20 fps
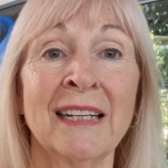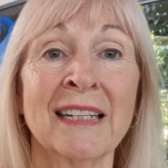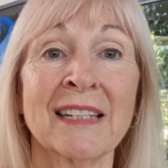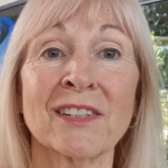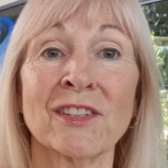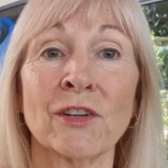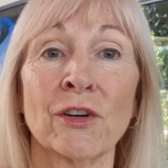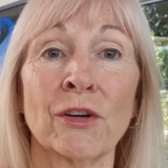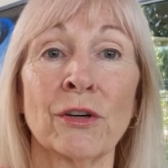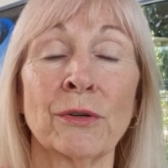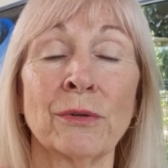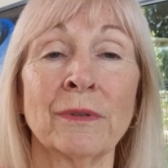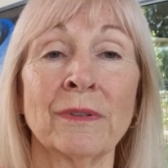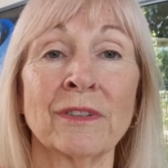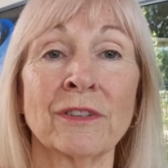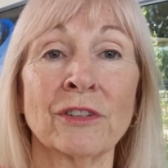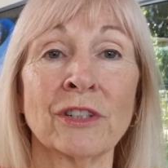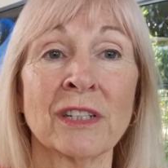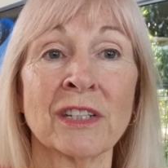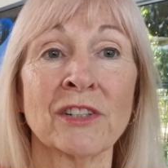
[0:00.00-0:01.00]
So
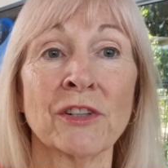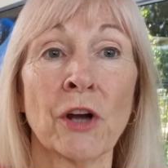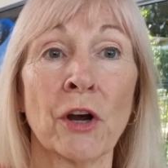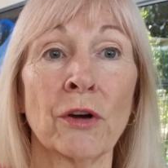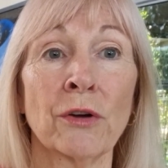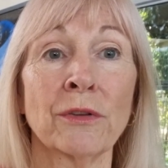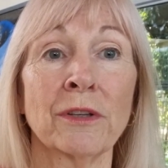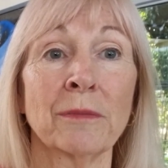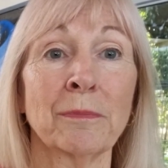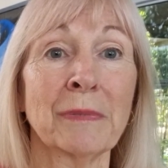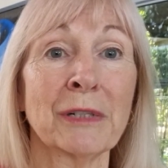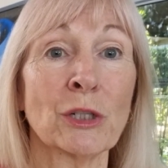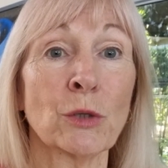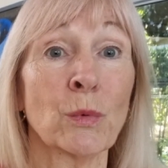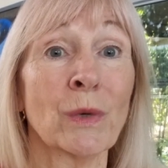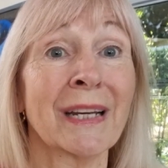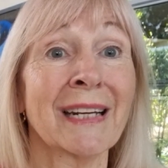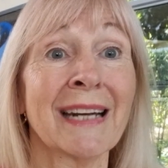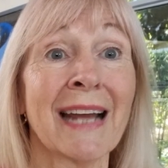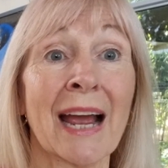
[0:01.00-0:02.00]
just know that
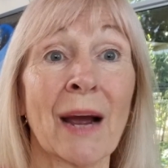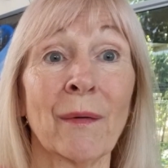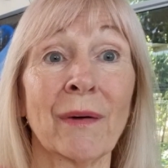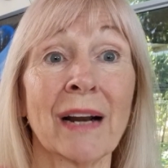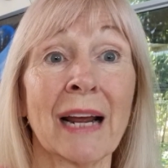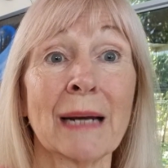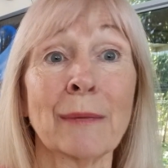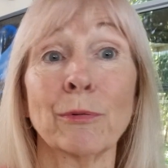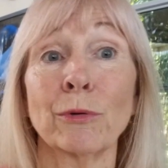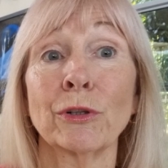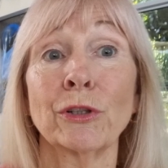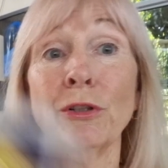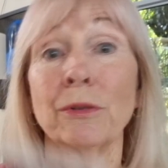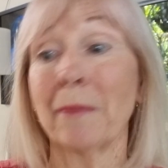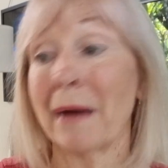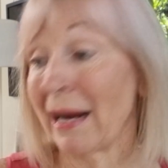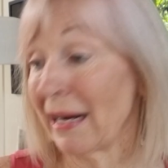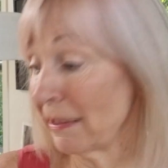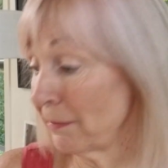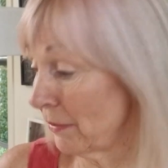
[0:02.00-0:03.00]
between now and April, you
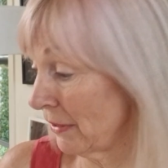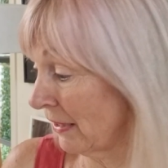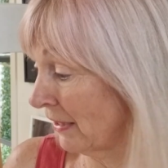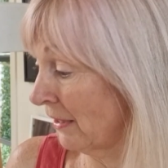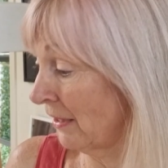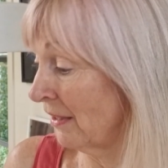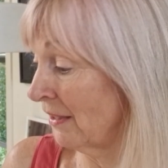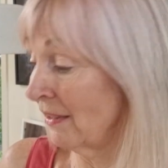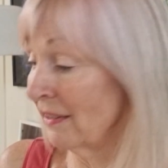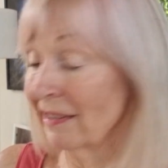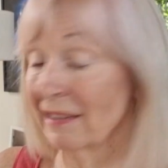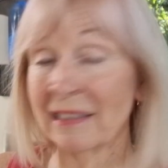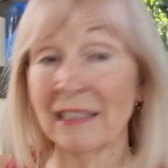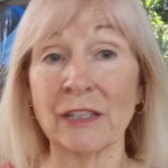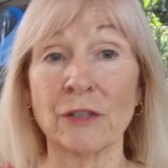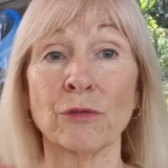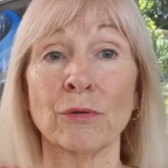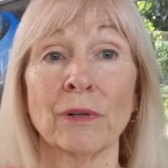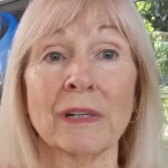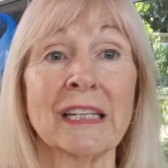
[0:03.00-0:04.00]
may be
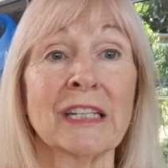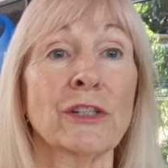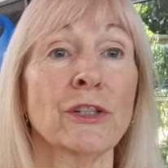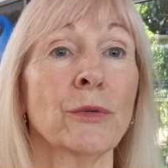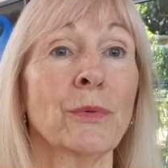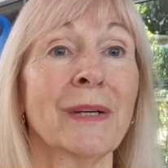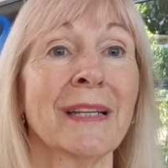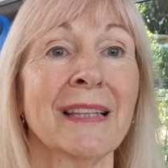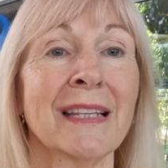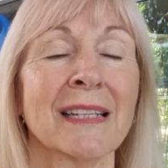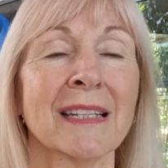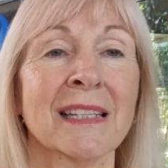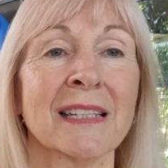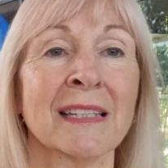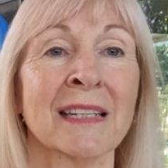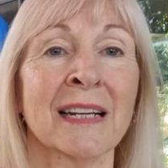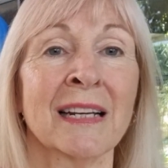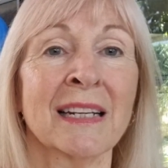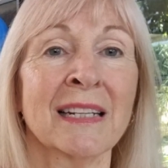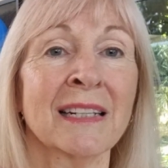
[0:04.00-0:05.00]
literally doing
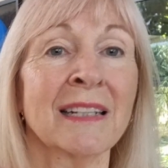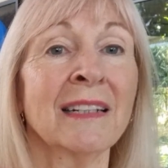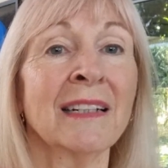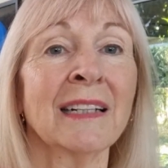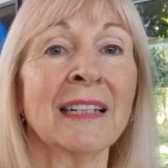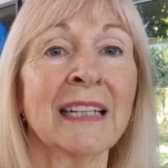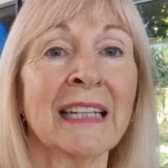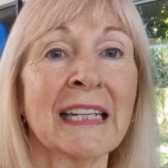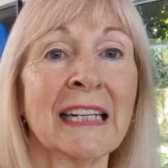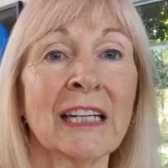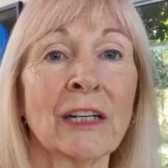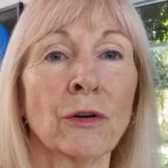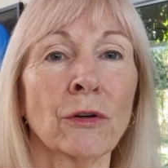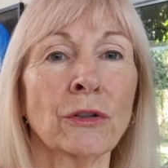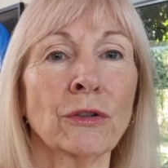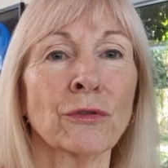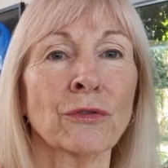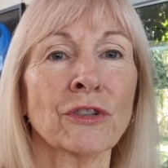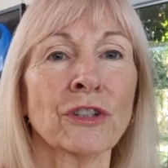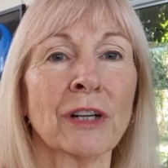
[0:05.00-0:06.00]
this, leaning
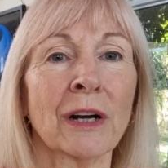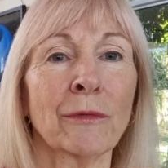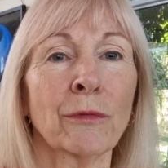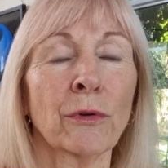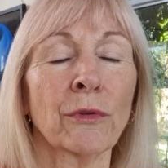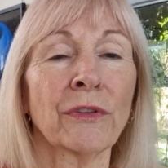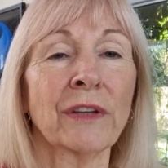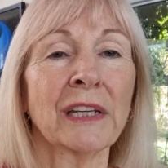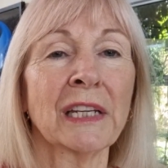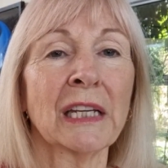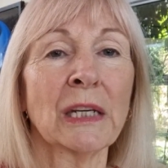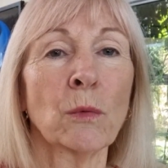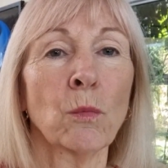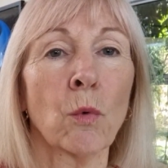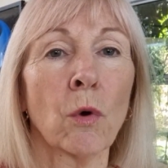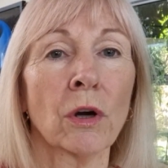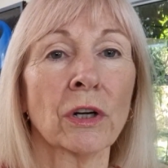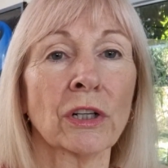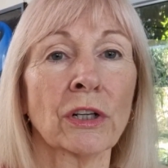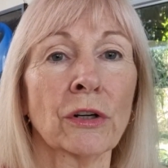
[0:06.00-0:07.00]
on your shovel, thinking,
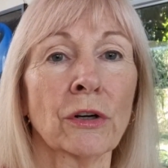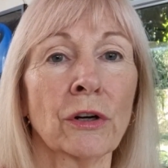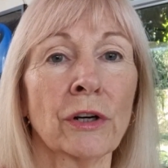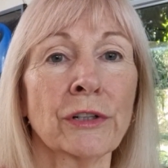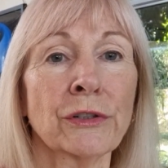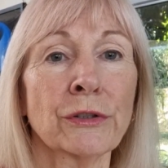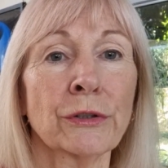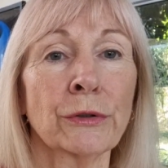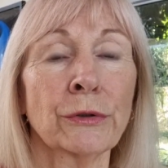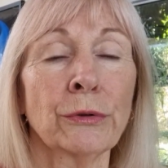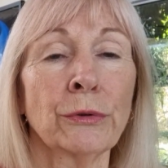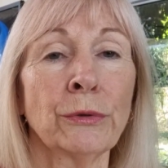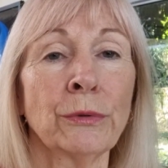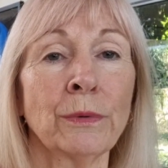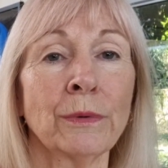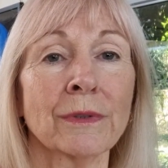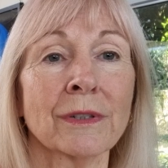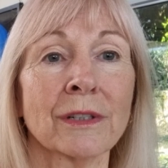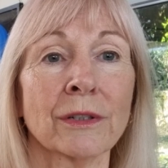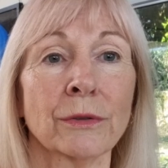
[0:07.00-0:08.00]
what can I do
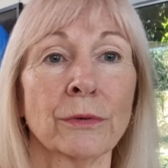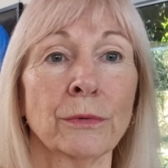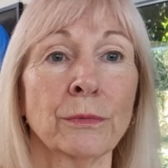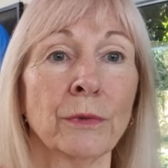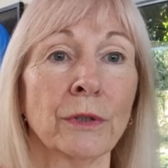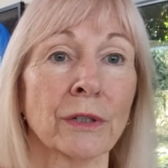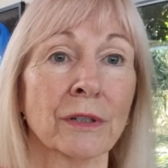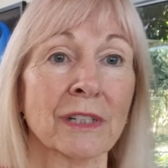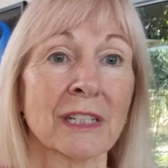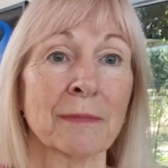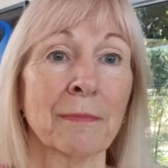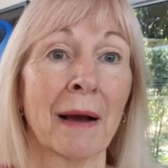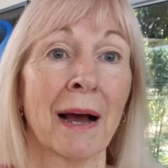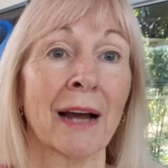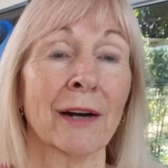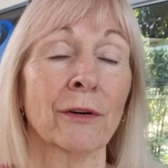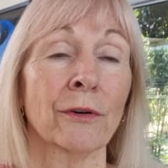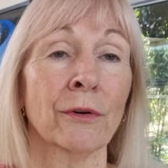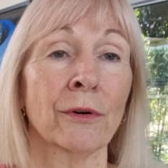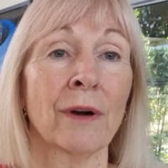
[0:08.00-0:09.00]
to work
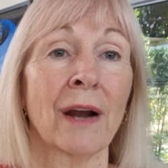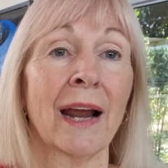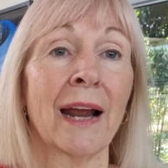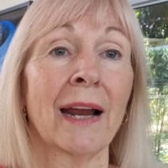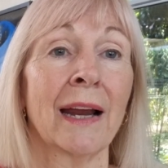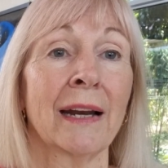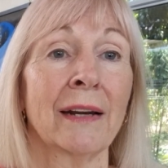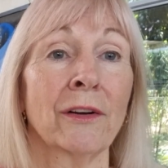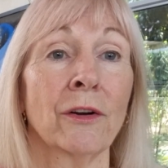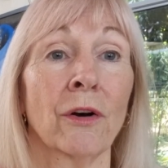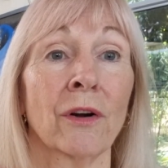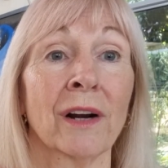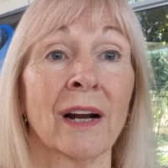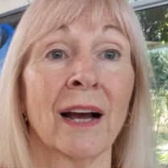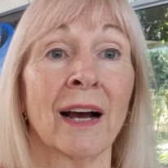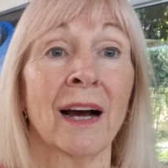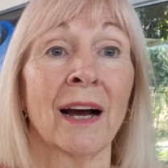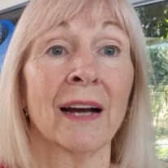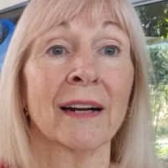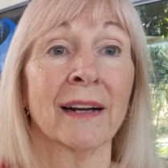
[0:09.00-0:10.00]
smarter and not
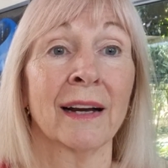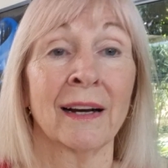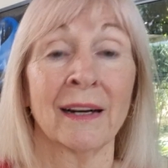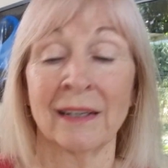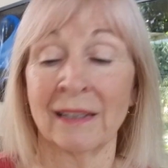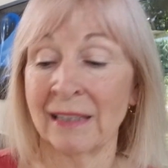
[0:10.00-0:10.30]
harder?